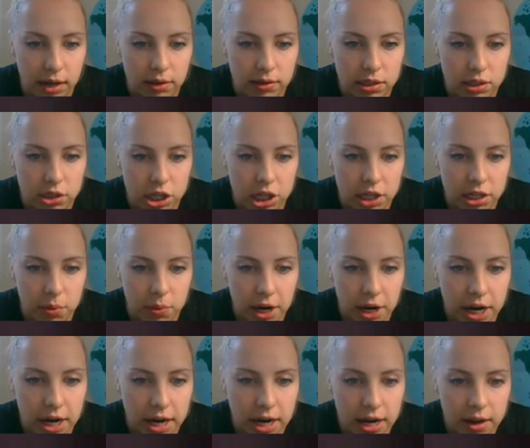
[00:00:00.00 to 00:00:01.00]
to
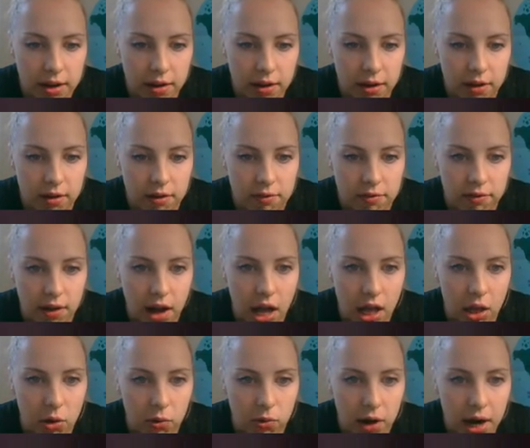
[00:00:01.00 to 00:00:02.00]
January,
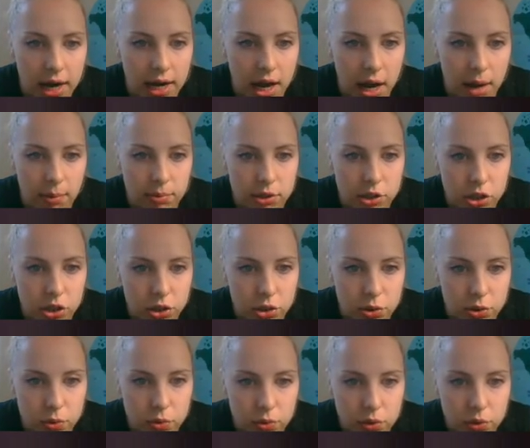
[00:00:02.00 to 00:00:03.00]
follow right up
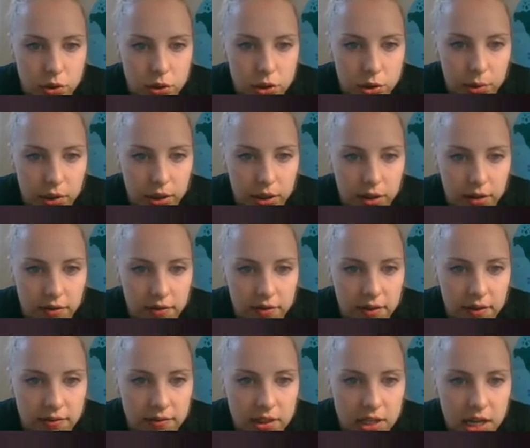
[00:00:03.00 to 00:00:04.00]
to
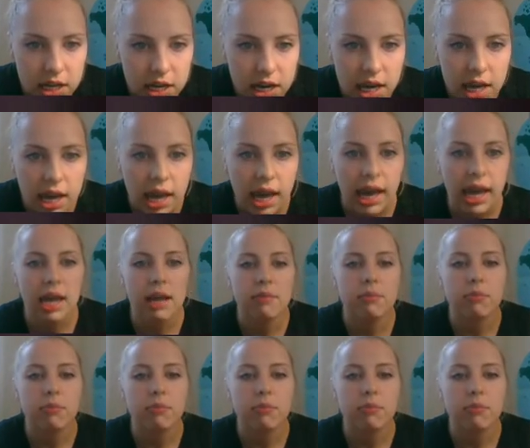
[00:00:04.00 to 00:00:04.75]
250, and